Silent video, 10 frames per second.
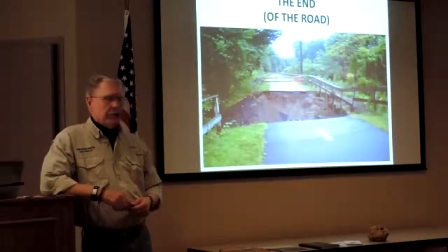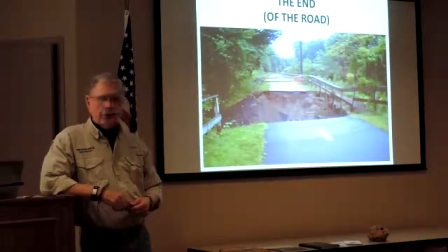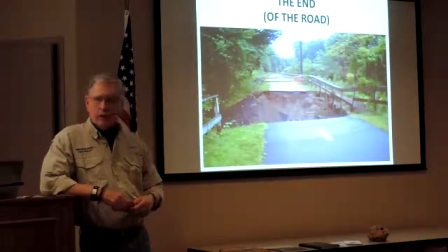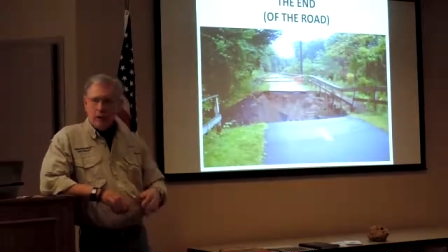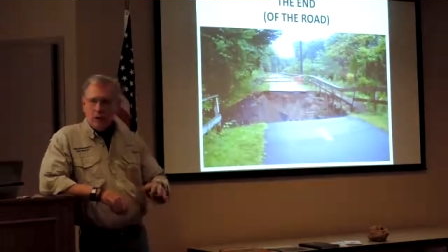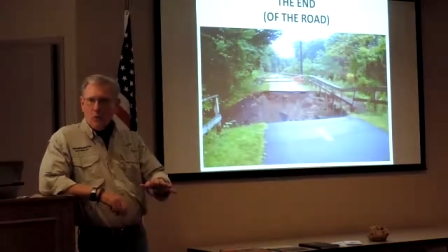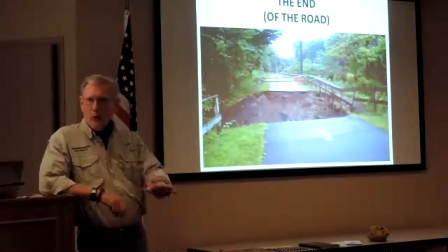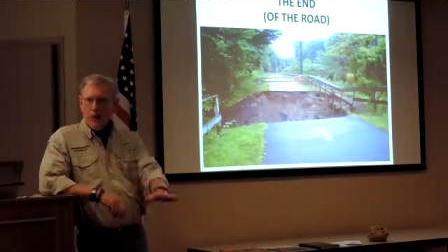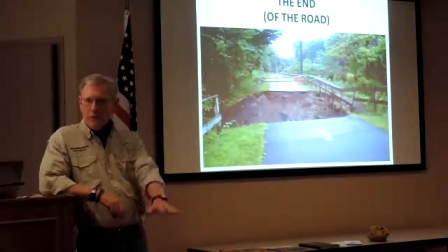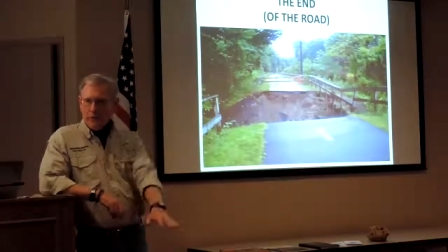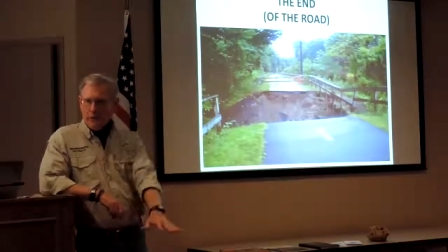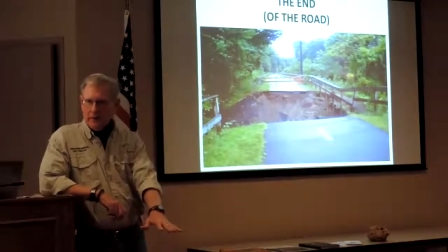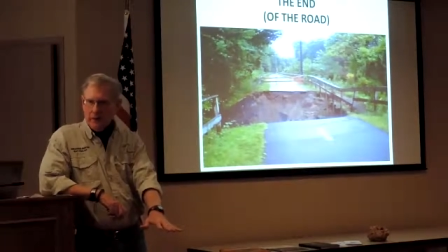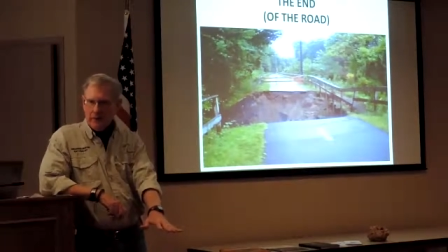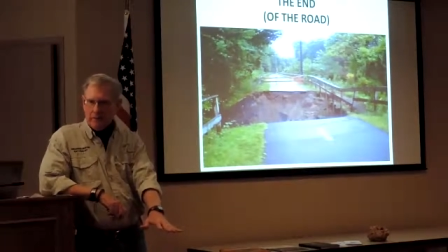Arkansas, and you don't want to
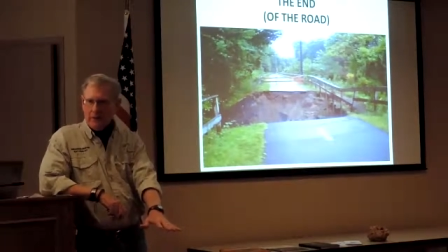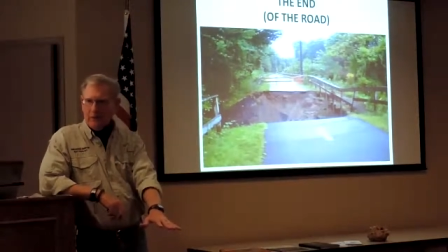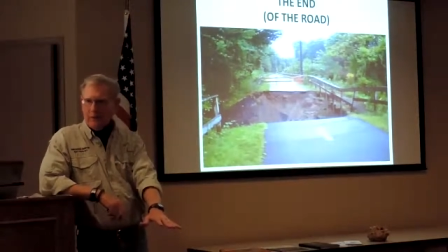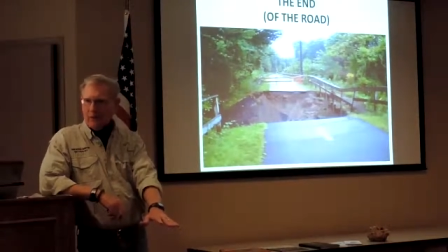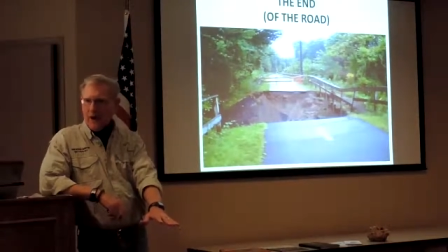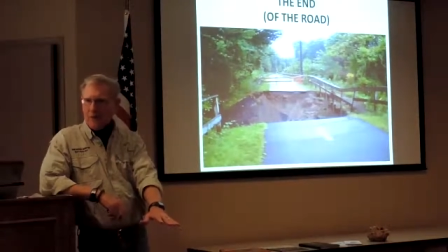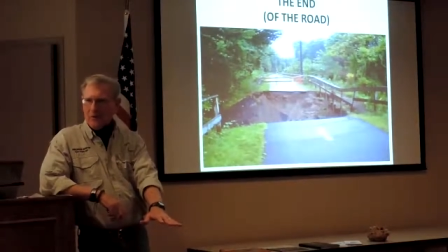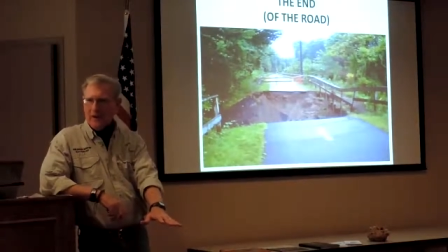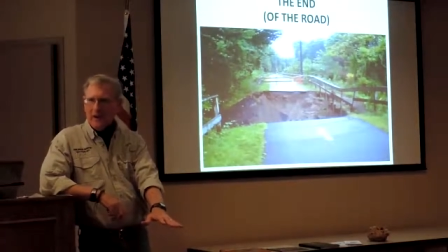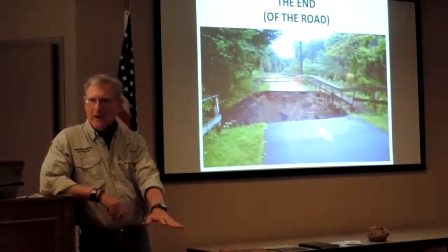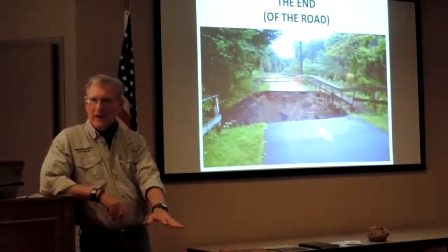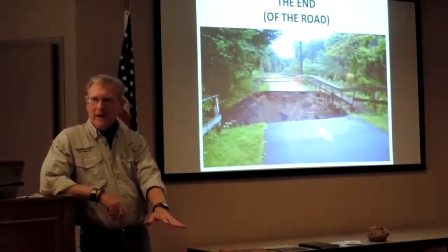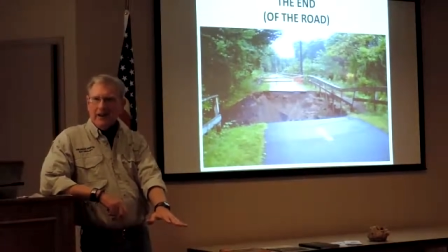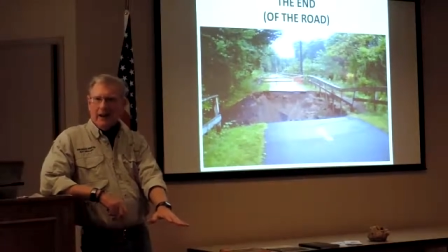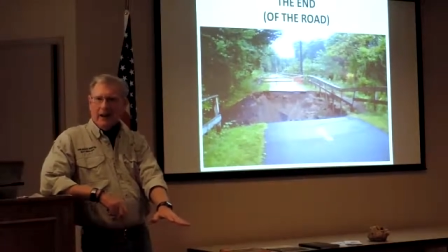build on a piece of property
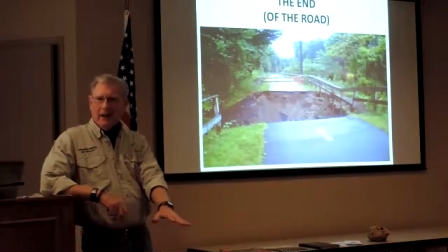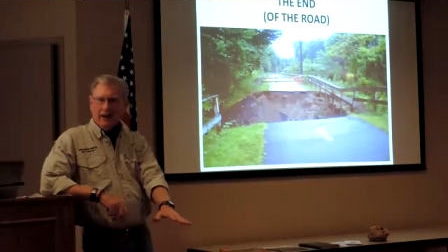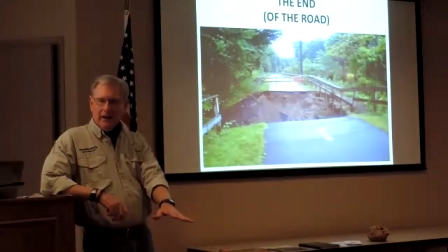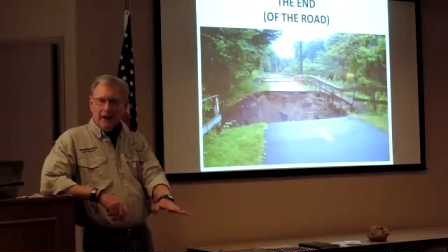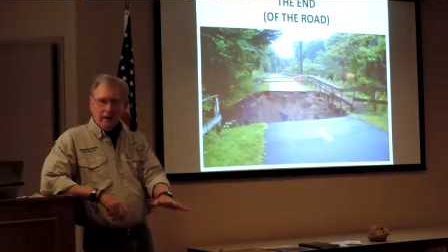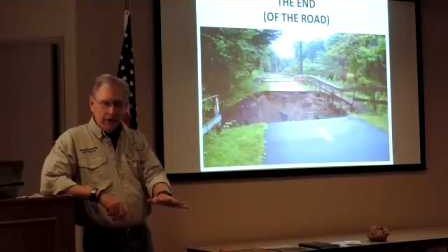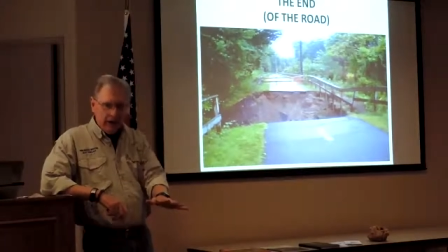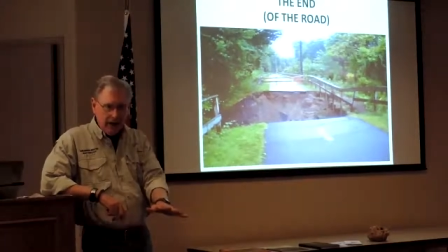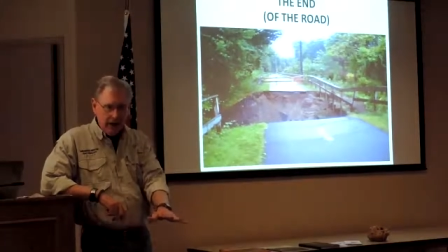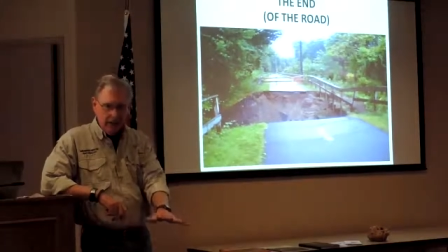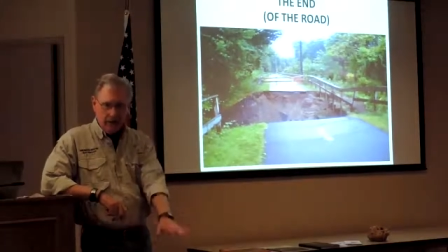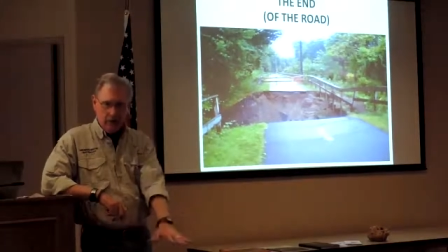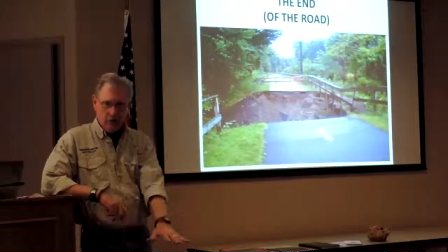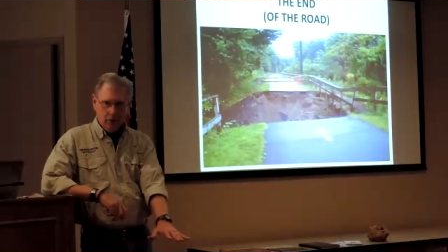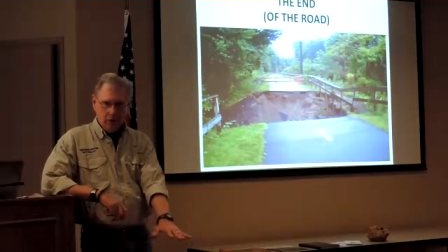that has a
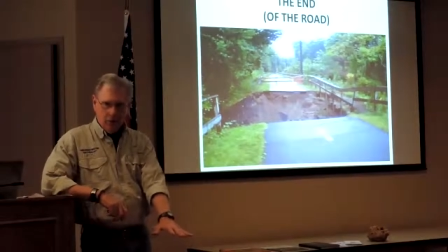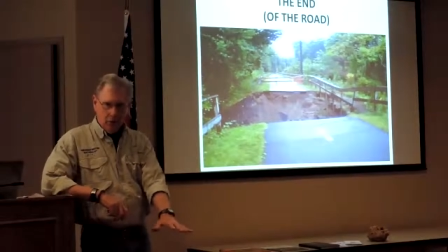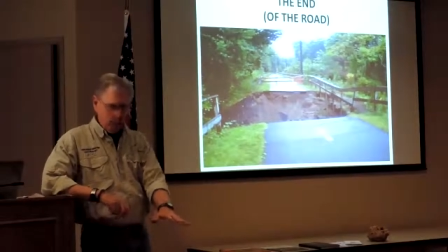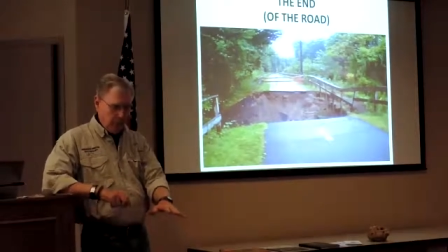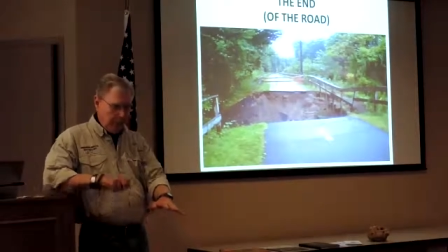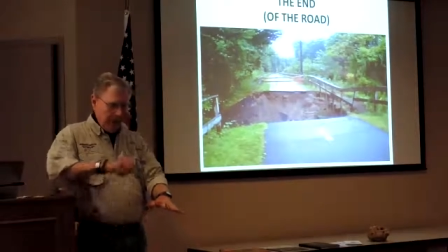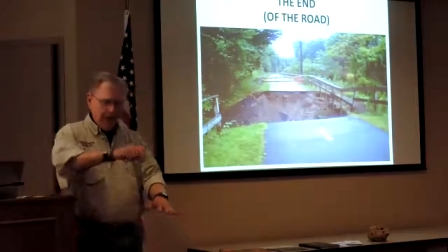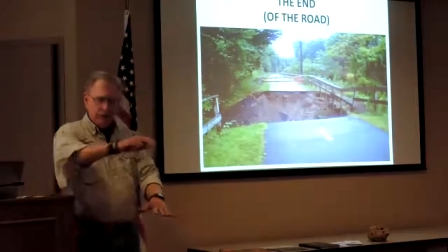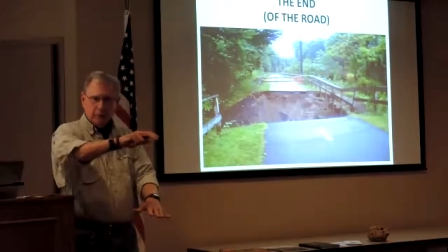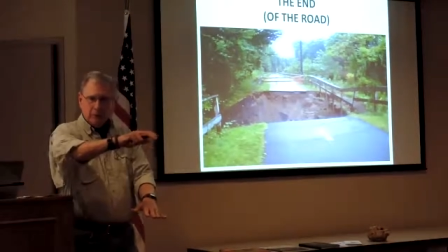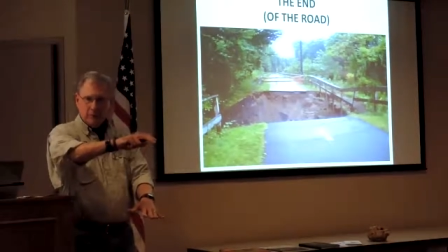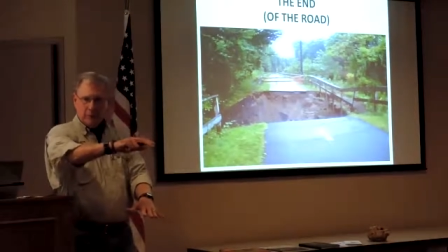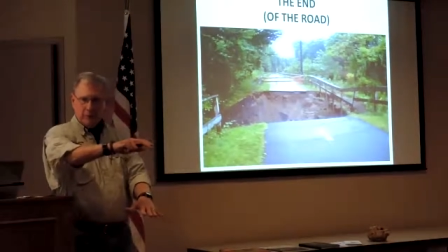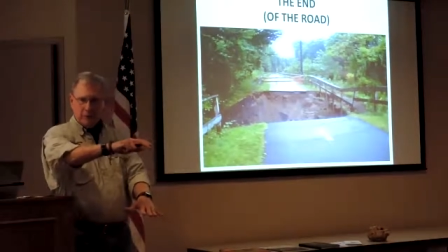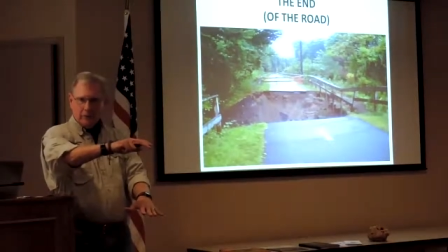you know, which maybe has some
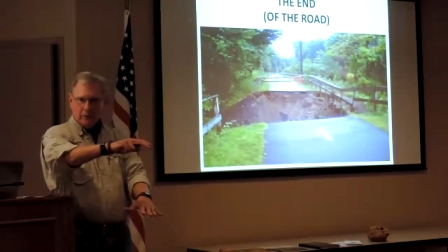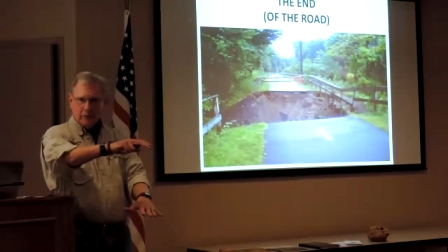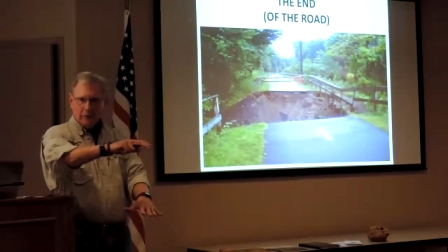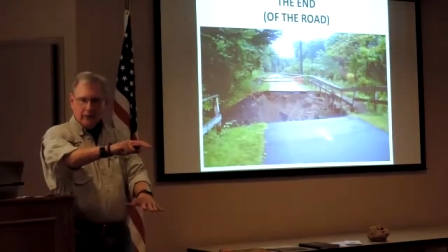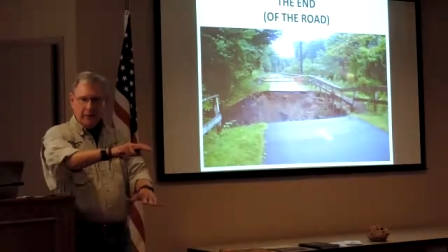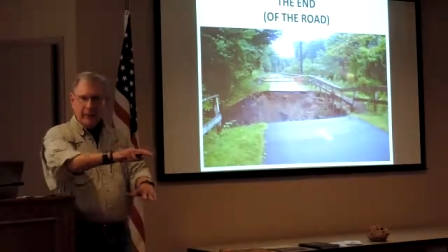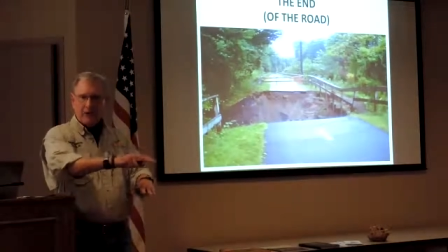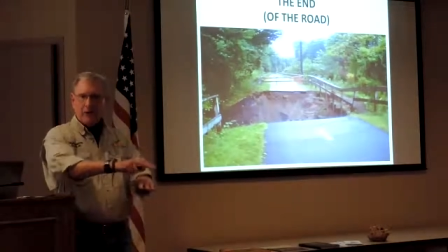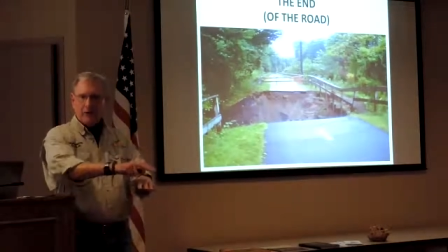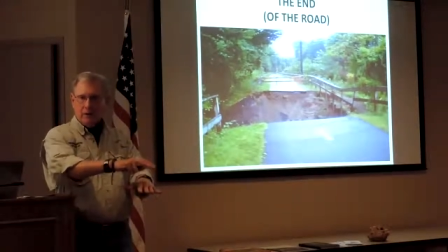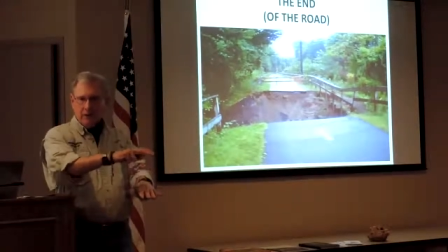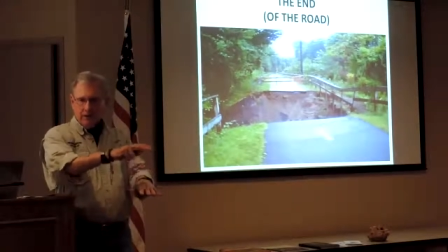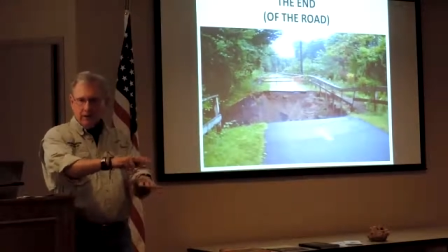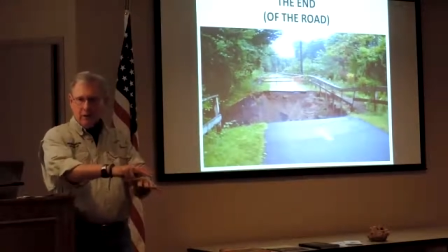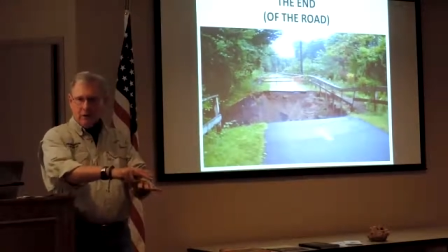substance to it, but then that could
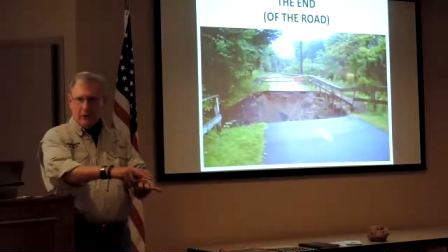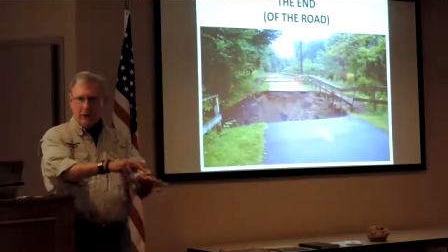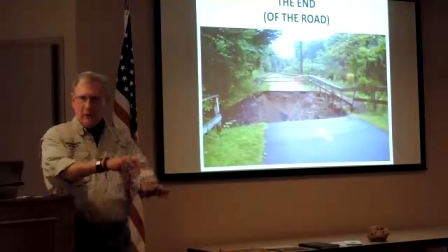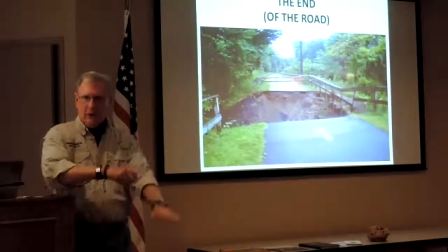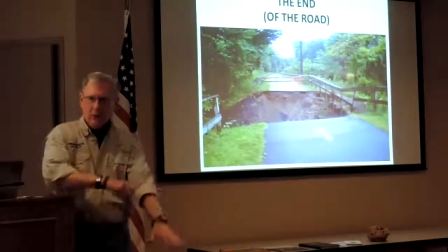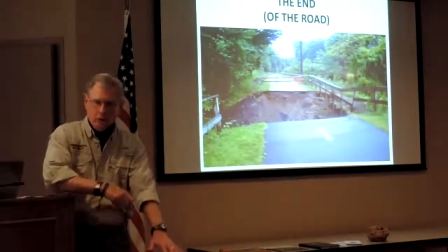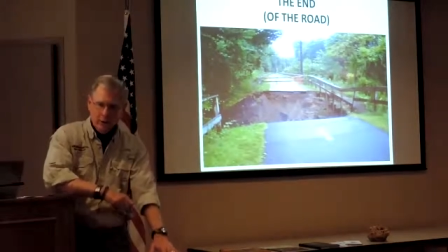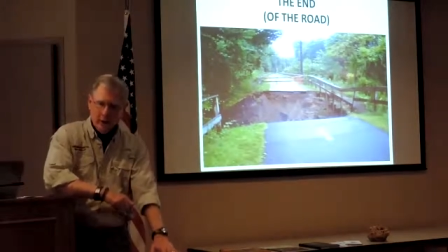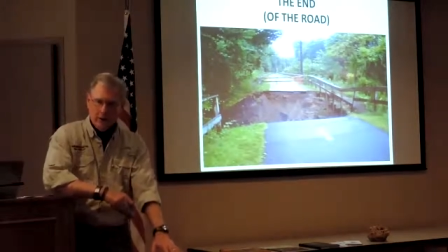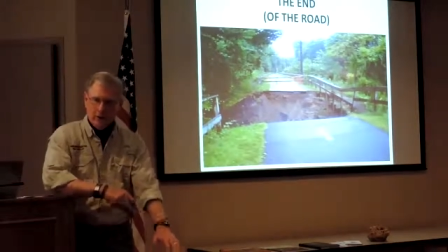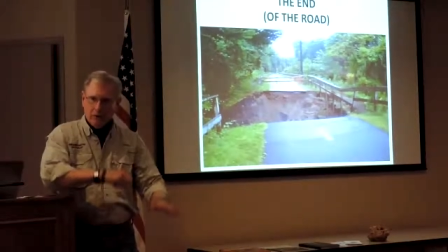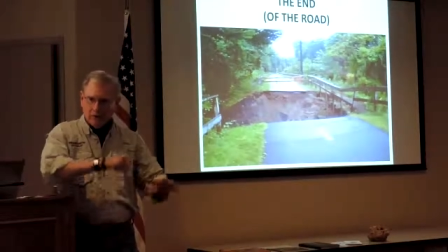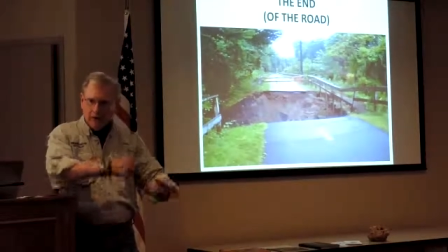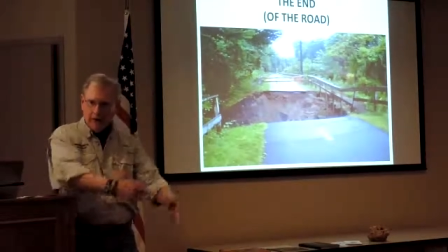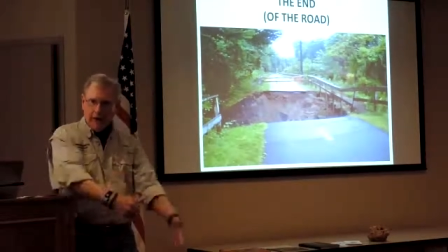disintegrate and you're down
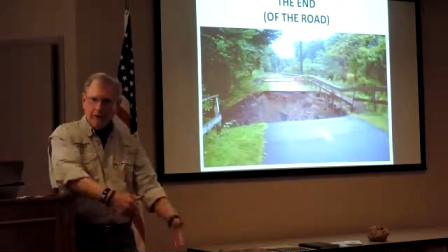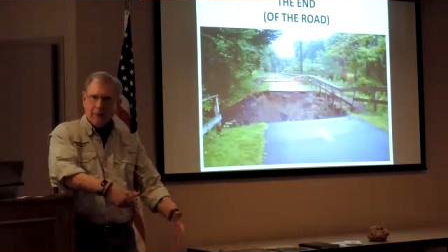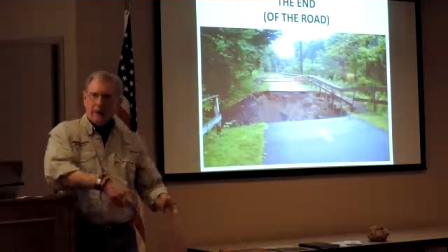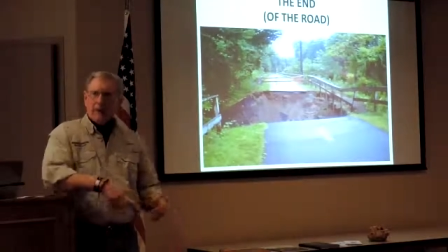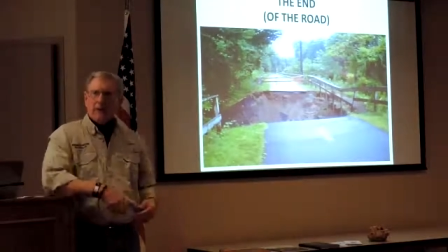into a cave. Mm